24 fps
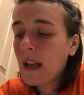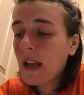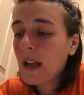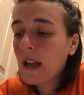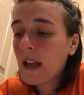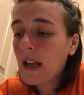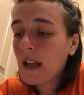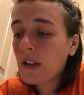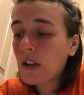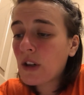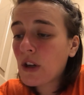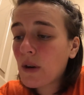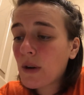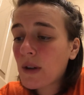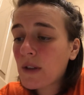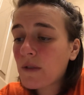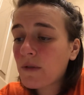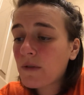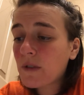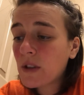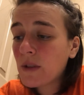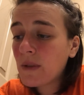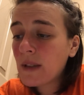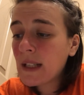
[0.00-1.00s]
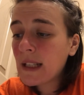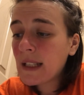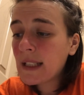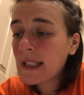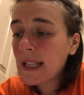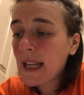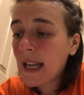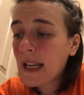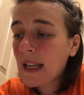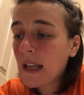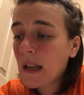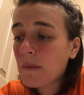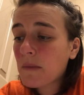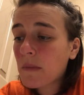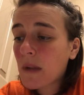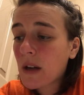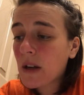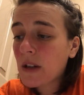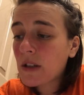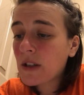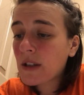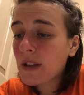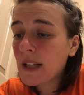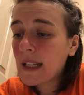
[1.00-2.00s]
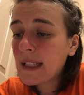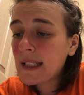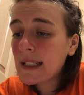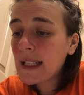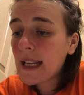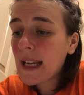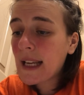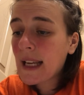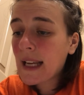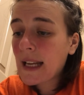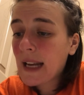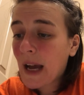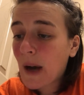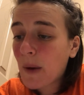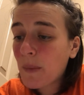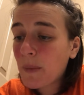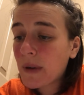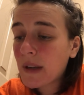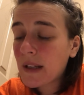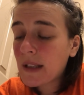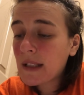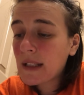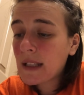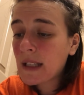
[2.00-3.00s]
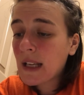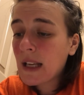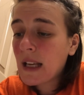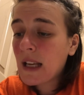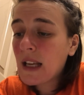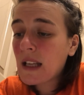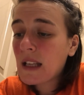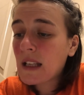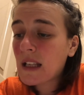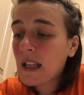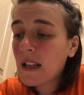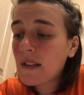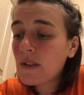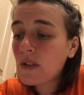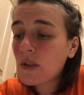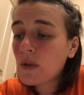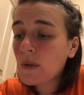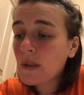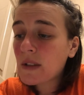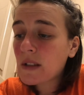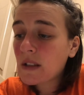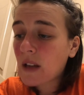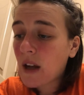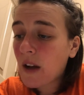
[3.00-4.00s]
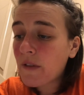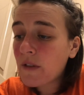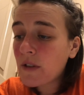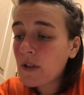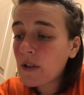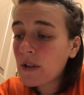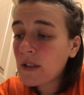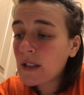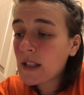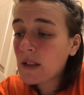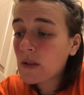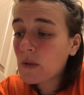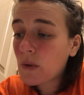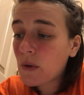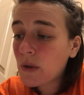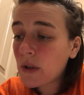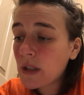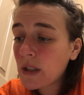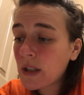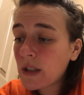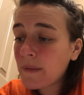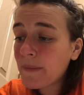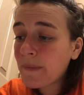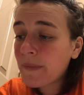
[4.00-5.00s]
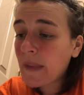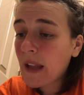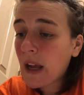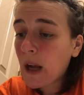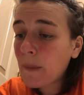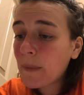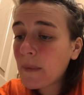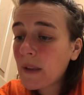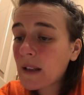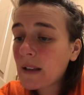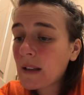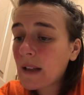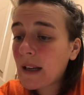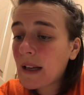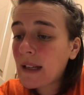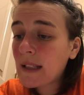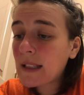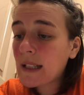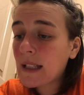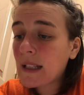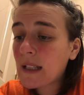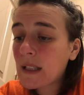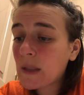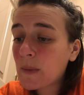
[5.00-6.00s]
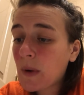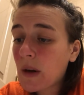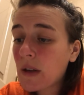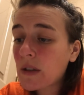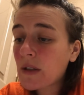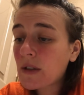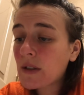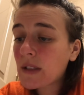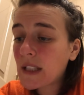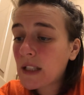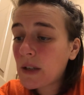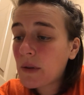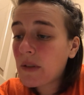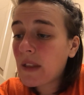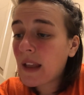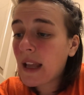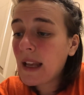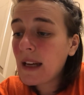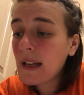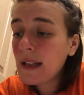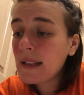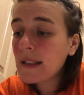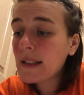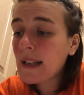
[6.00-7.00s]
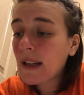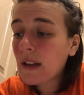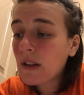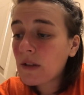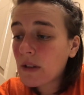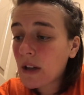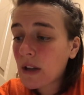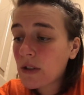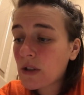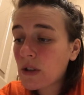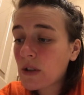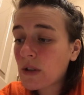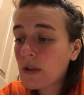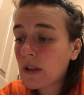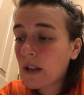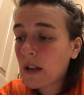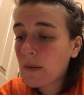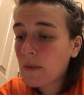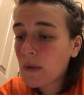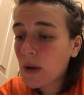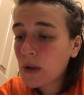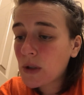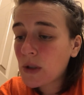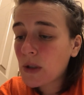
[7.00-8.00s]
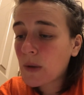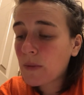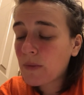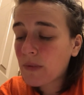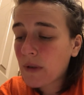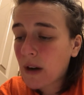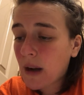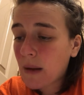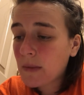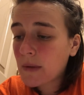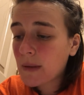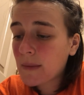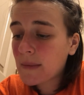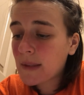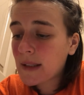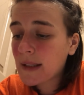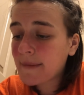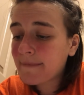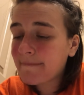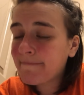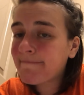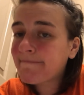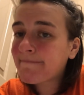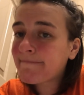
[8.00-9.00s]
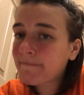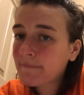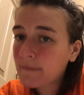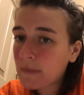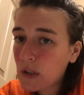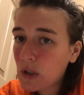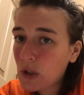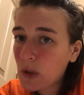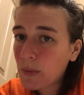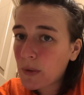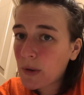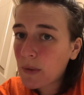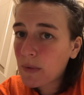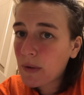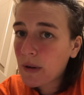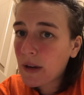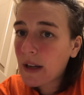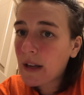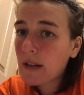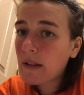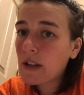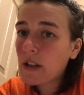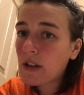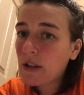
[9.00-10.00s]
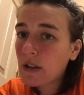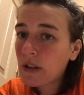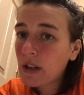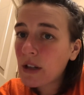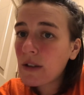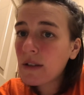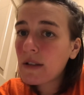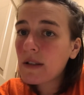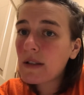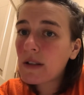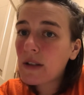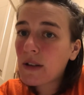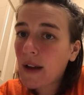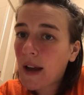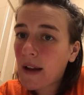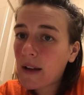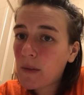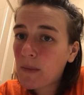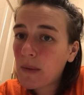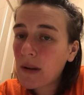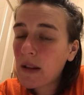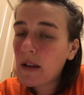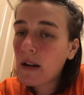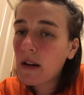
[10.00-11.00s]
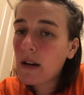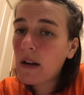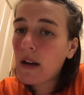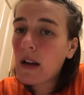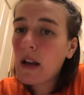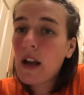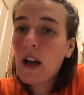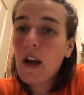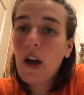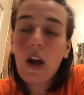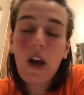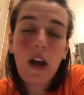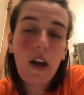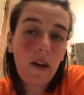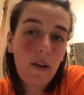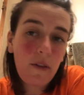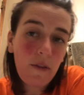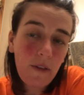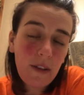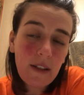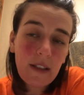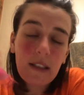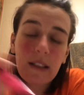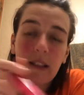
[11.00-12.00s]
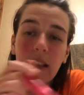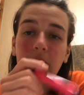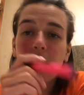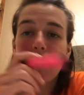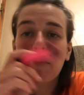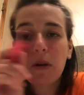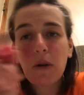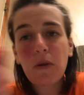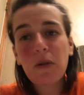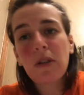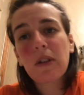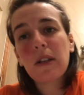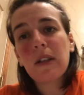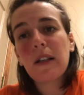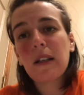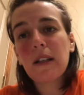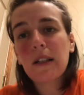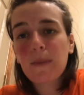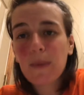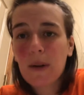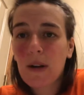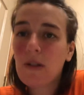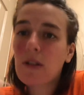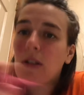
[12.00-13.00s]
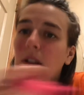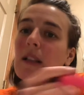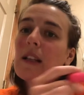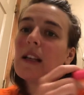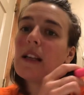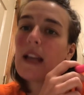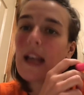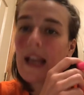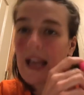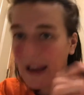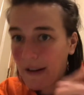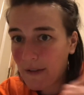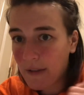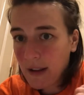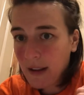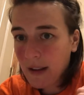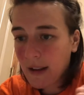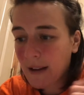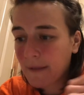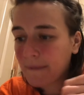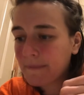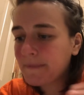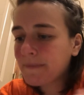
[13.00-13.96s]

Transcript: Encourage fluid intake and monitor intake and output. Give stool softeners as ordered. Help the client and his partner deal with any psychological and emotional problems. Super important. You're a nurse. You got to be there physically, emotionally, spiritually, everything.